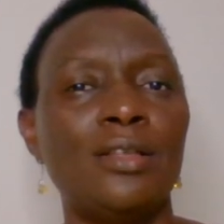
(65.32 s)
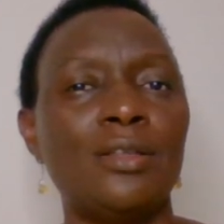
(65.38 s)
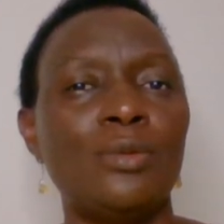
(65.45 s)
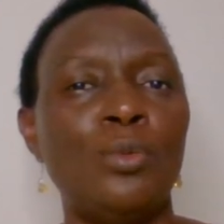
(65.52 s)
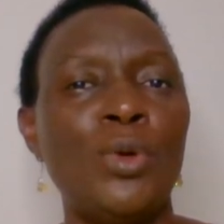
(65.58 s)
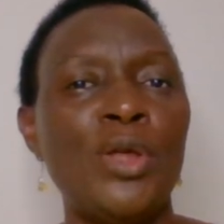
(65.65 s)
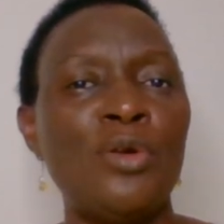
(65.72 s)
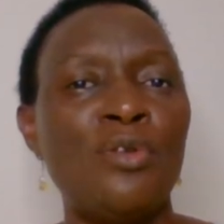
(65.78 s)

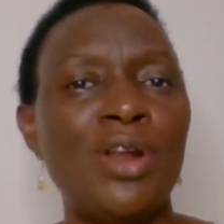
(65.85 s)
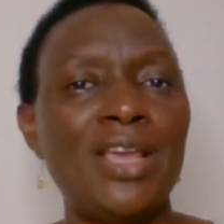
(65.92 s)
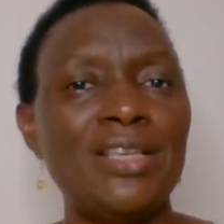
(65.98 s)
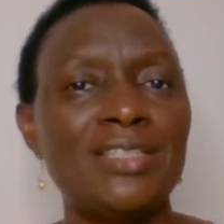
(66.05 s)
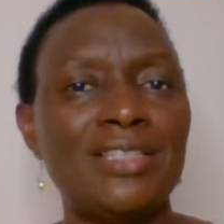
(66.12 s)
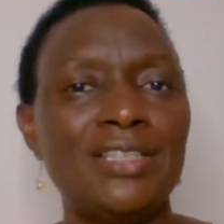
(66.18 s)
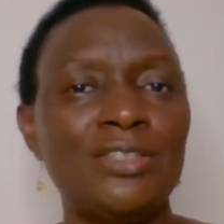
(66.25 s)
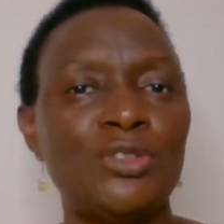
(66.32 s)
We
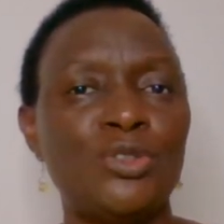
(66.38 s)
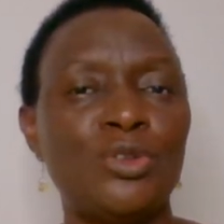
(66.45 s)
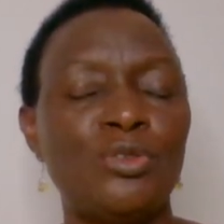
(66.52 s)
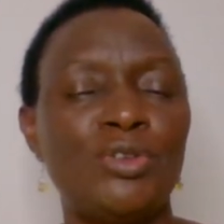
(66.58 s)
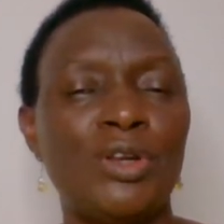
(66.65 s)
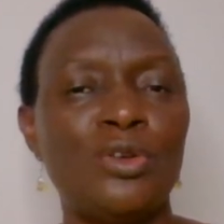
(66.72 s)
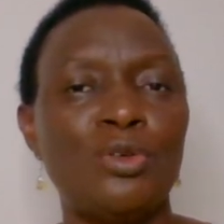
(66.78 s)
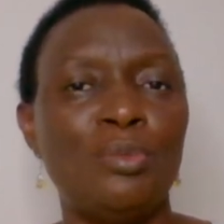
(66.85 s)
raise these
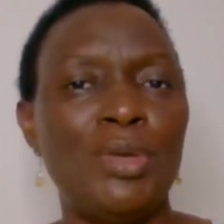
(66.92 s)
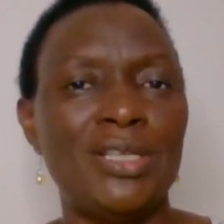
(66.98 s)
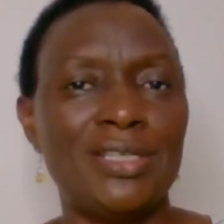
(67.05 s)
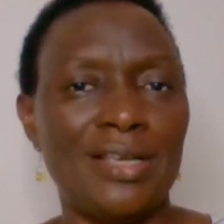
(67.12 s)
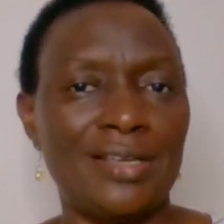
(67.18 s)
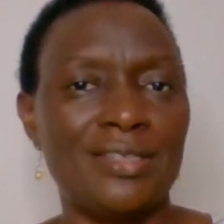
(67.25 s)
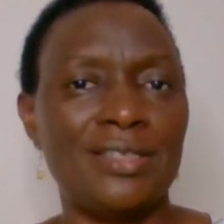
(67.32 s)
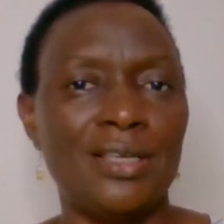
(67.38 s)
children to be
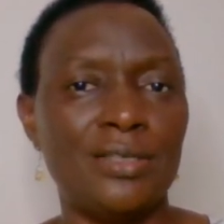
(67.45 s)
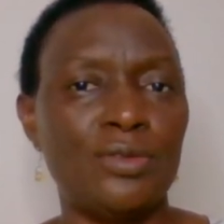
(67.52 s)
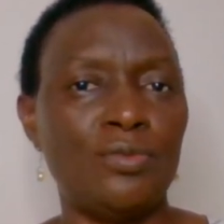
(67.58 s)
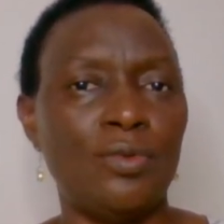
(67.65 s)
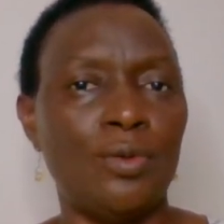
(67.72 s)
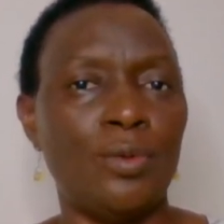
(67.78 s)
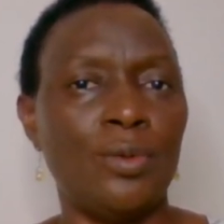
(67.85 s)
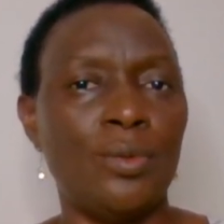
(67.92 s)

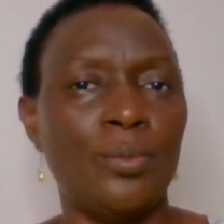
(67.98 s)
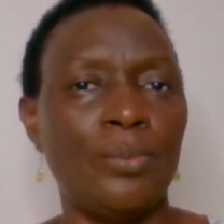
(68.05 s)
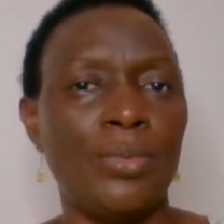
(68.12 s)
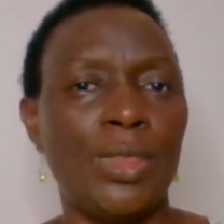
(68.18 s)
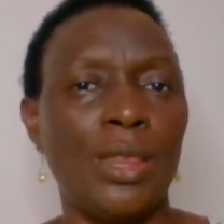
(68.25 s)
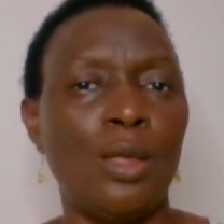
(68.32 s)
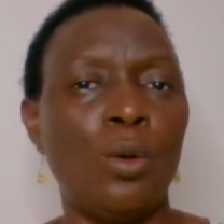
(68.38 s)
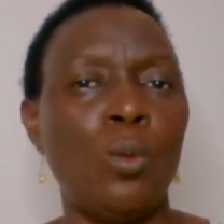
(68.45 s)
successful.
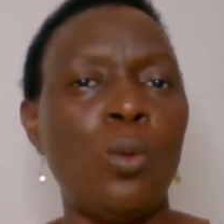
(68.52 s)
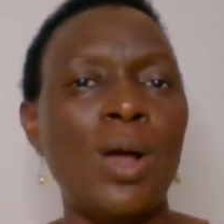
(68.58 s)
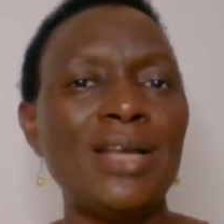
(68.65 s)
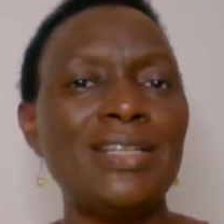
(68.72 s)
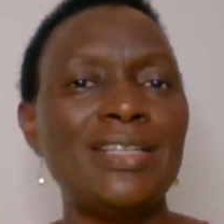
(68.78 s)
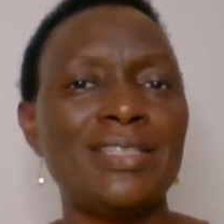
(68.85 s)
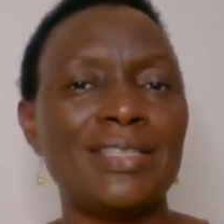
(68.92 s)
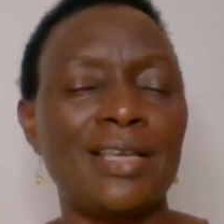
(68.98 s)

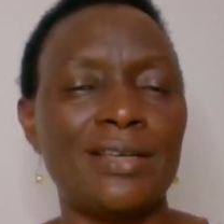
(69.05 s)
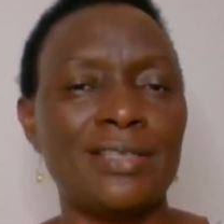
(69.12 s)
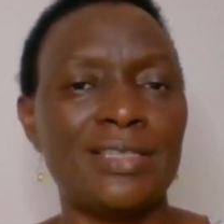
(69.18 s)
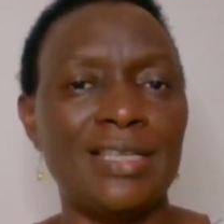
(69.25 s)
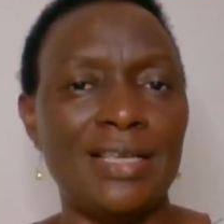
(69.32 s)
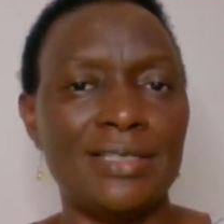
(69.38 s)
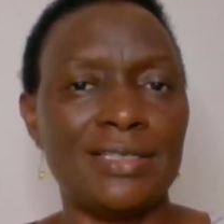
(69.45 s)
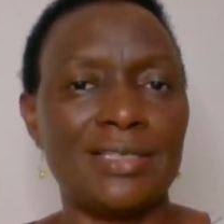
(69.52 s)
What is
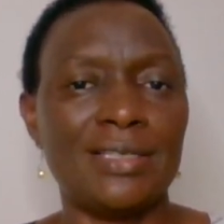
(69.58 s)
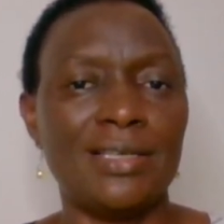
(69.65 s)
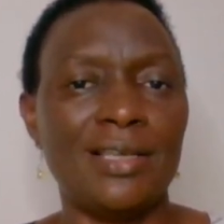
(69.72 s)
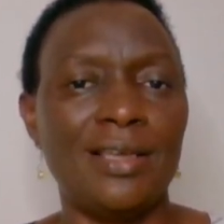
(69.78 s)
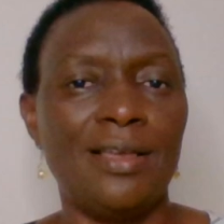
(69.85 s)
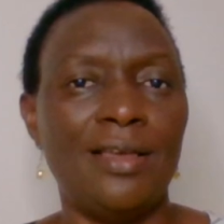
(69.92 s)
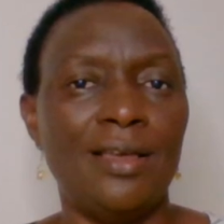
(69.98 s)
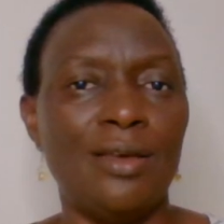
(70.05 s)
success
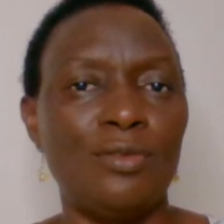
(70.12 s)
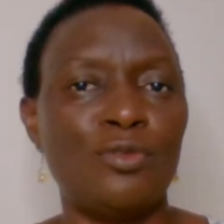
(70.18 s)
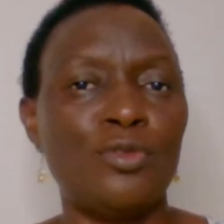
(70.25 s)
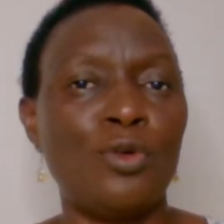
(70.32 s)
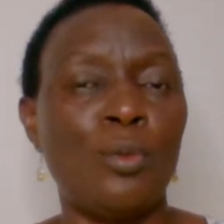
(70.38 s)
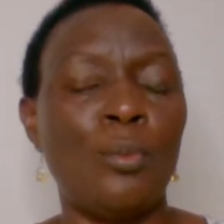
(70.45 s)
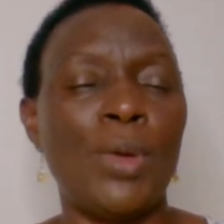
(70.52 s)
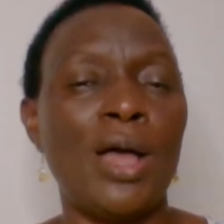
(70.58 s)

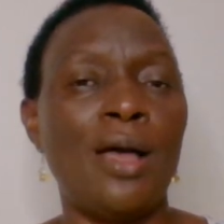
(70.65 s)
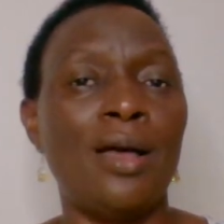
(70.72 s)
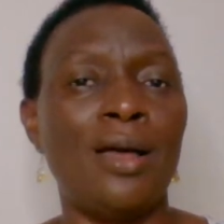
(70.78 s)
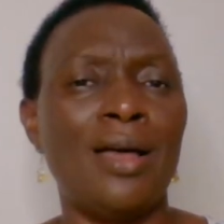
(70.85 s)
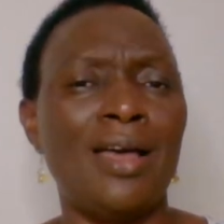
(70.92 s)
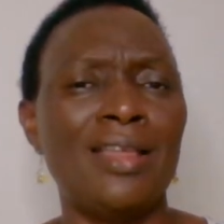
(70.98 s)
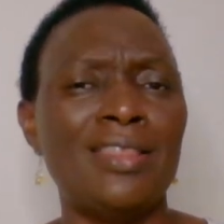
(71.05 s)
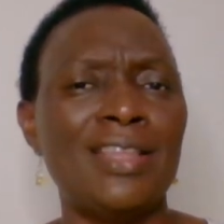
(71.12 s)
from
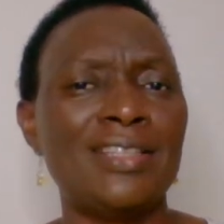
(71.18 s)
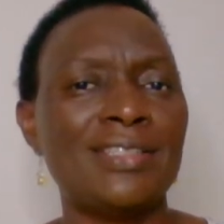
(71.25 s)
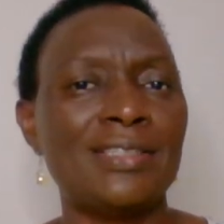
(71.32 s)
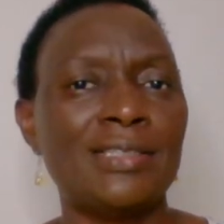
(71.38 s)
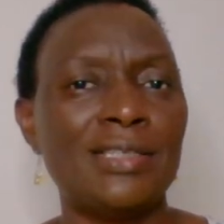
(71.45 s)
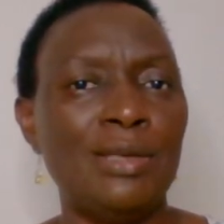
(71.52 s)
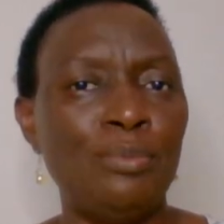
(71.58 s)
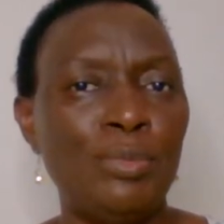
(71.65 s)
uh, the
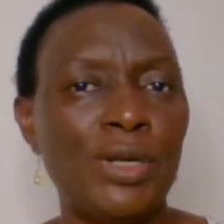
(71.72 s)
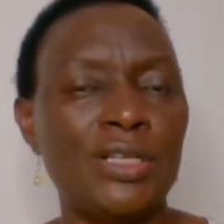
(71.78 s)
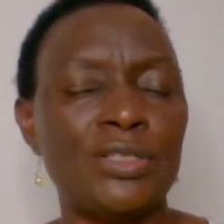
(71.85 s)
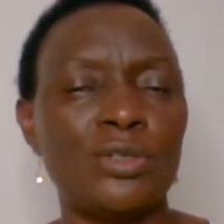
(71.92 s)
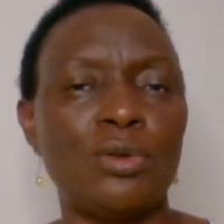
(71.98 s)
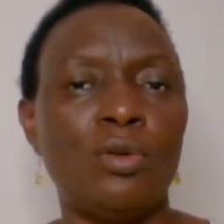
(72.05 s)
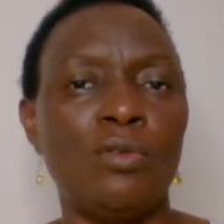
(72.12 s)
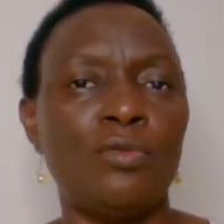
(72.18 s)

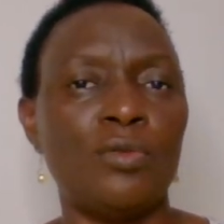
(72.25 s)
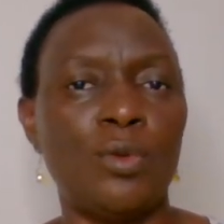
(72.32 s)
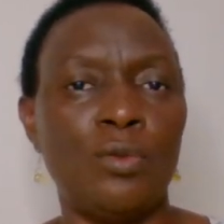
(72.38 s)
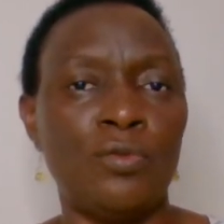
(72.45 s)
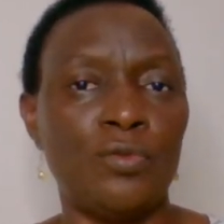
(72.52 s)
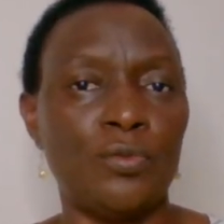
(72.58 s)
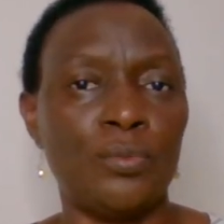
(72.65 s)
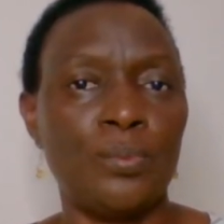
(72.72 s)
simplest of,
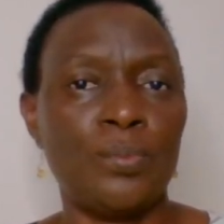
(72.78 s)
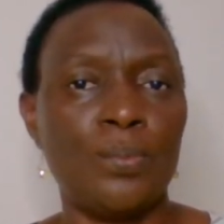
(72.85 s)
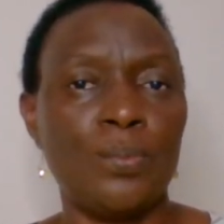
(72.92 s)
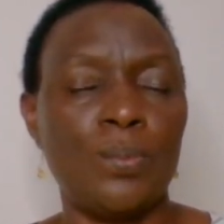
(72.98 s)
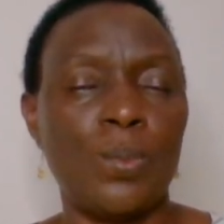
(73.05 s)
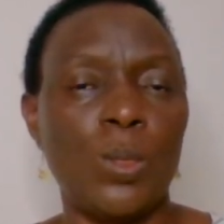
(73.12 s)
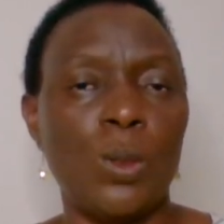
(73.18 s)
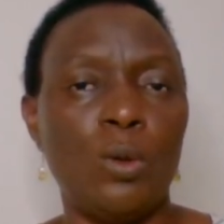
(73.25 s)
of,
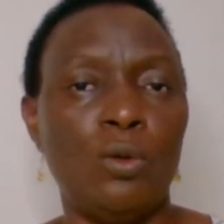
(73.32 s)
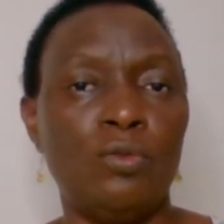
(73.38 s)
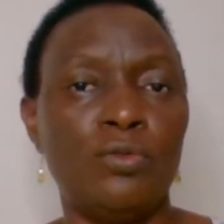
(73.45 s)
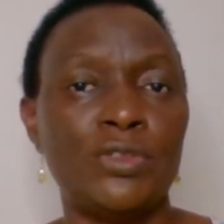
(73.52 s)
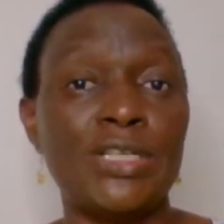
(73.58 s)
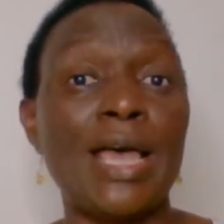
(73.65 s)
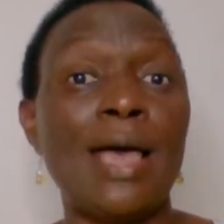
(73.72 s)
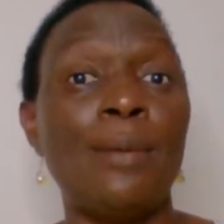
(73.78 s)

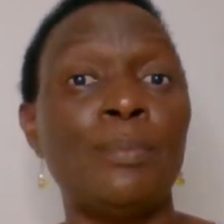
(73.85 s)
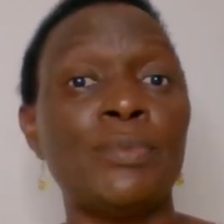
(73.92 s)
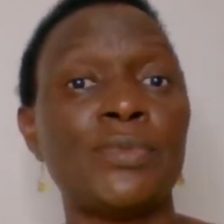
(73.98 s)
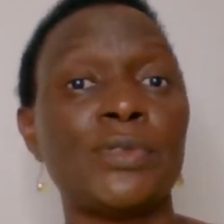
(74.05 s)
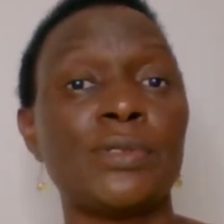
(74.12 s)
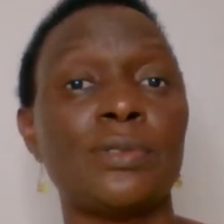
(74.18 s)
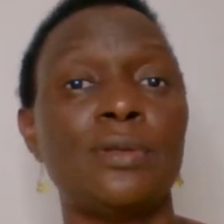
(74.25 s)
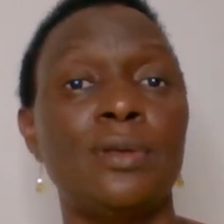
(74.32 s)
of terms?